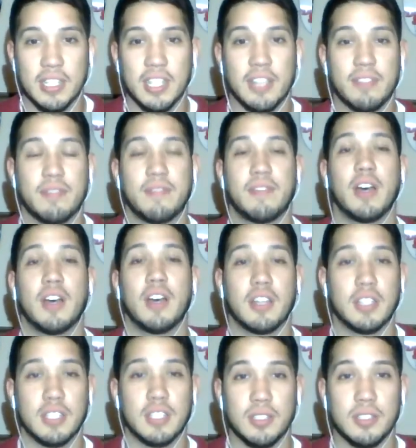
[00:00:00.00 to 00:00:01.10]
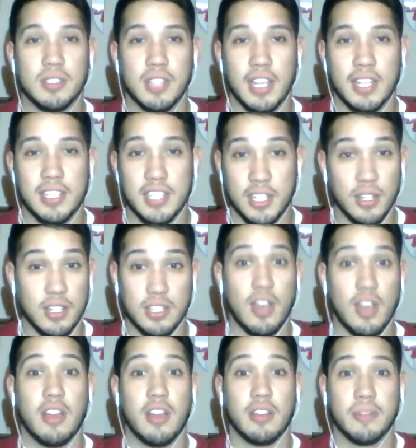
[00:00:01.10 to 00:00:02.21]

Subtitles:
Like fuck, dude. Like Dylan's gone.